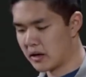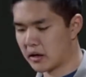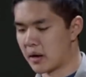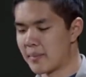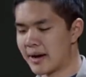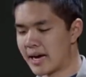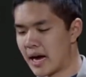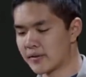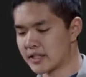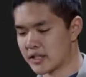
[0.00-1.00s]
So I might
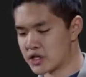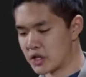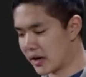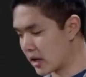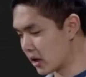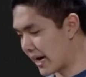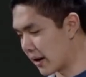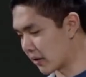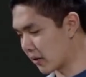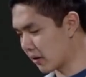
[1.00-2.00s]
have a dictionary called
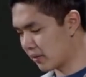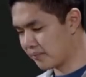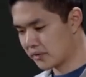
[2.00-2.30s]
houses.